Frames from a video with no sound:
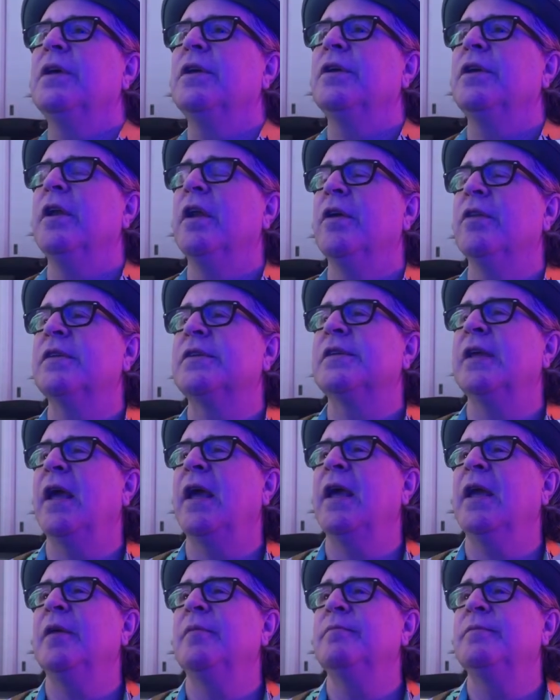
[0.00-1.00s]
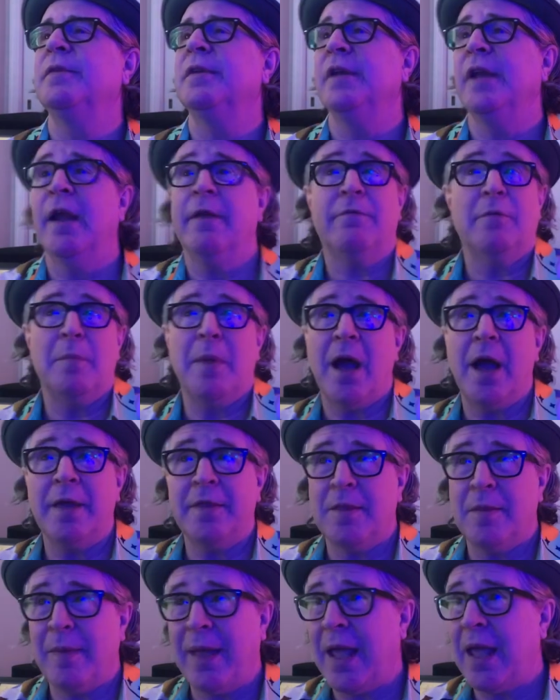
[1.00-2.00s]
You know the saying, never
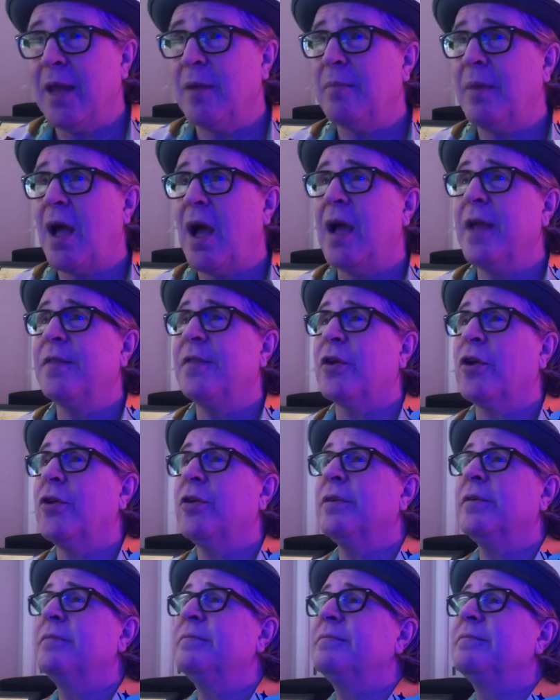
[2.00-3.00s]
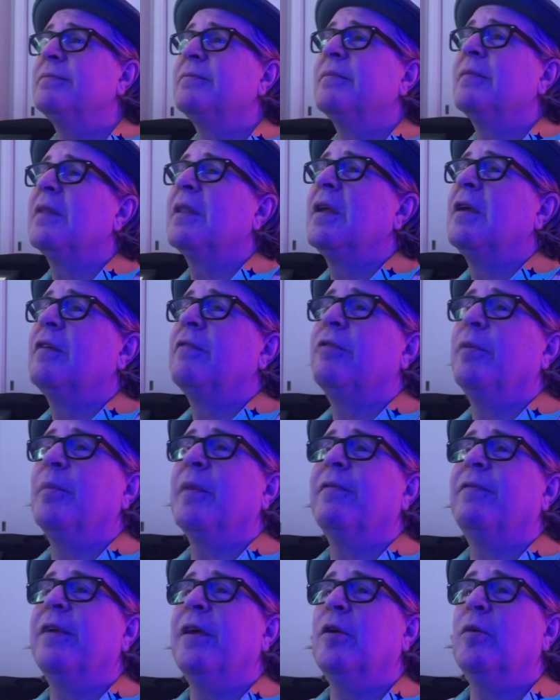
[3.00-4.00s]
mind the man behind the curtain, from
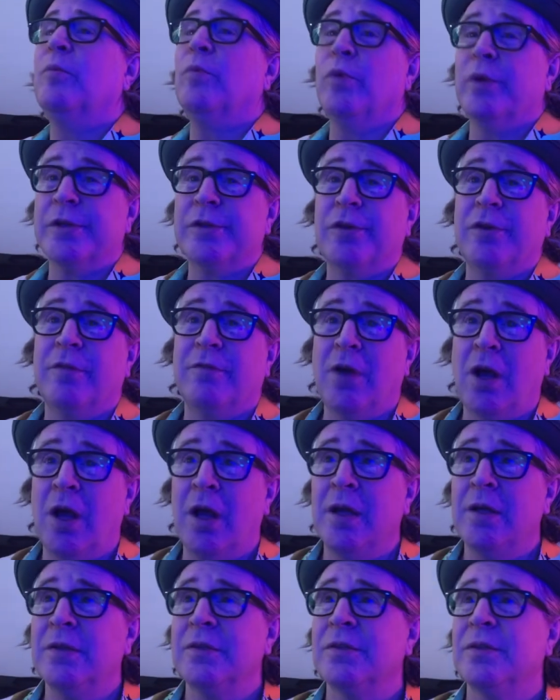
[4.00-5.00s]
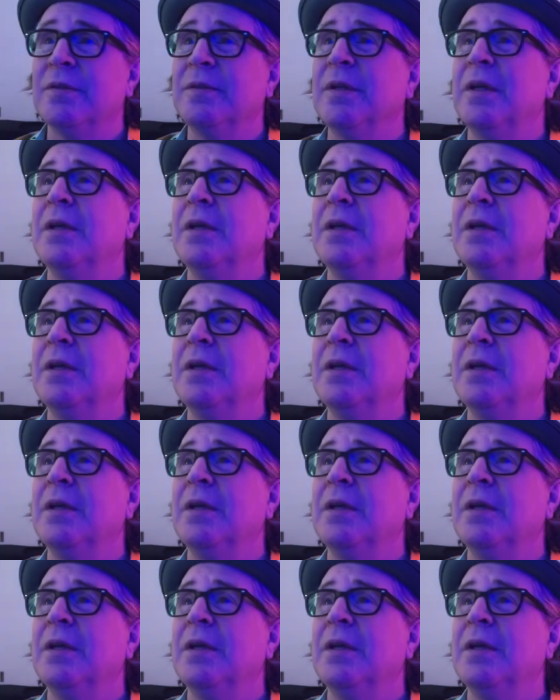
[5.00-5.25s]
the film Wizard of Oz?